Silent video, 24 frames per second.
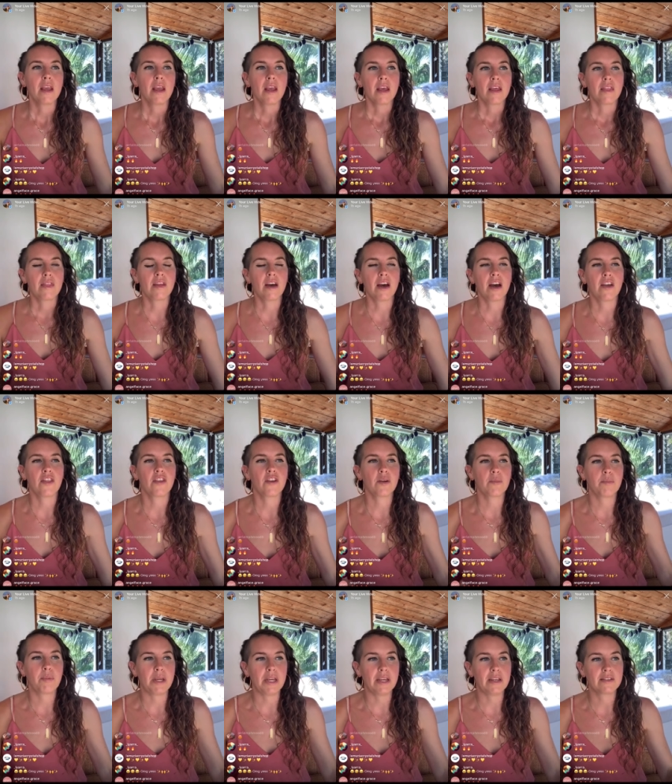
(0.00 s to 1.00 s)
the other
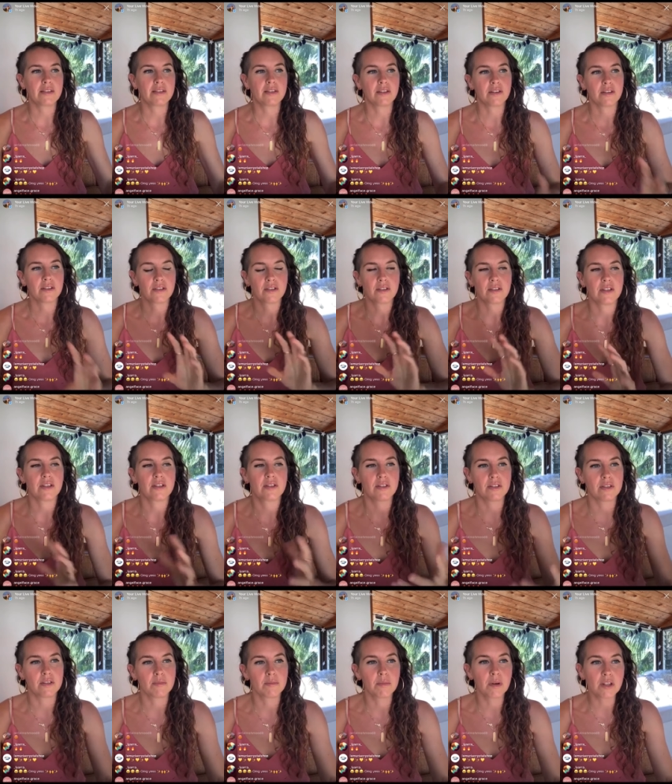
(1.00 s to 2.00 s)
piece there so there's
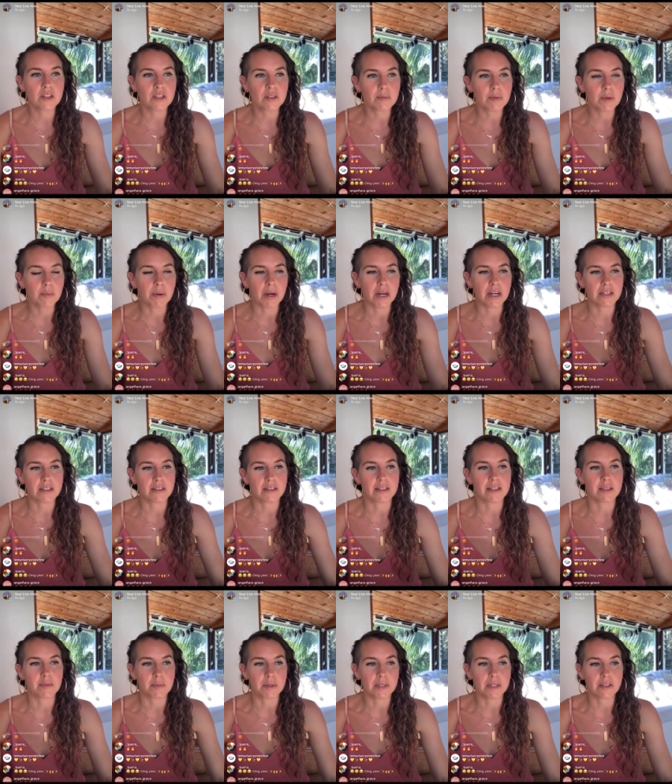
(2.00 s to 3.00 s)
multiple parts of this
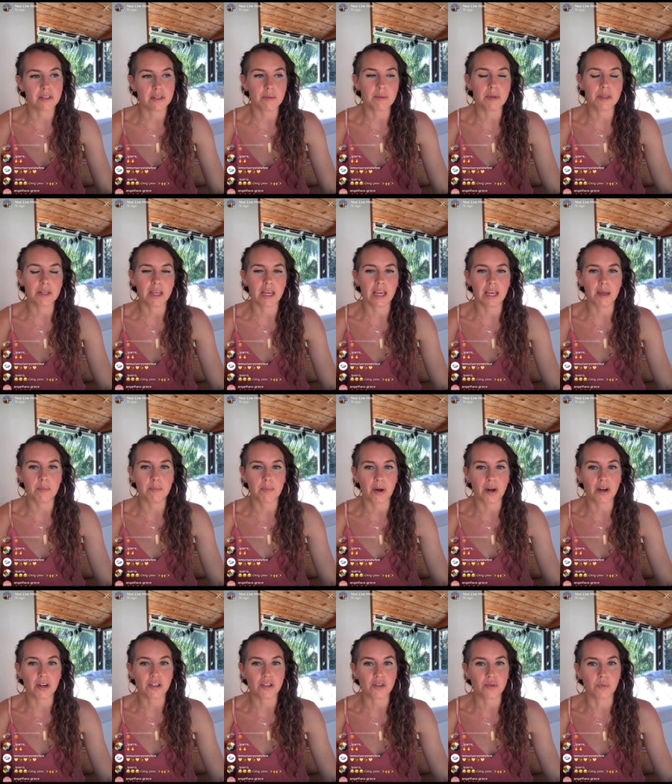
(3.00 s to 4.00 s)
but some of the key
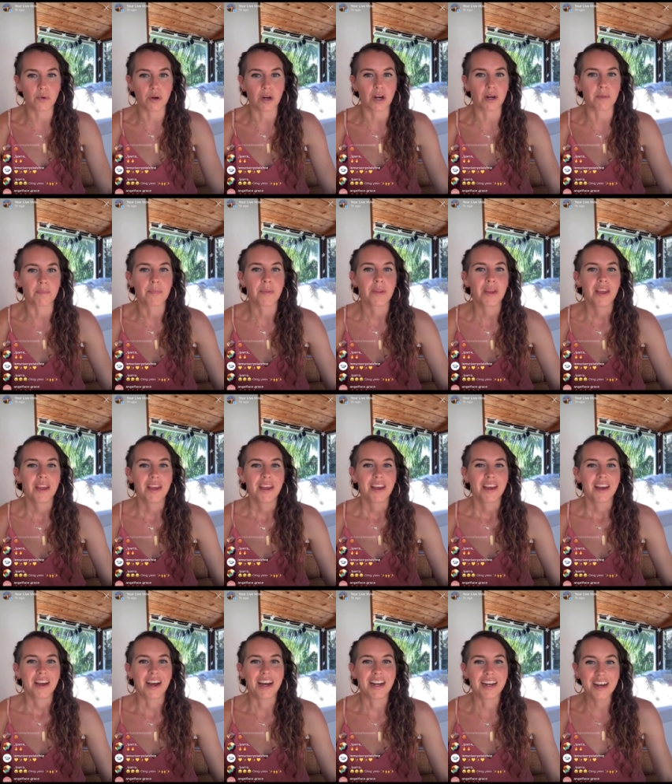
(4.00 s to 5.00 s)
parts were
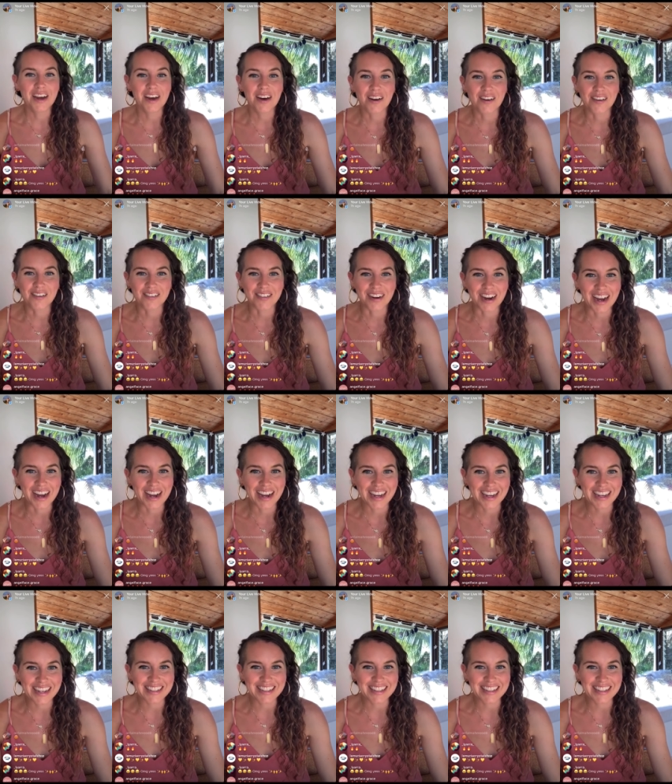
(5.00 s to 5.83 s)
i know right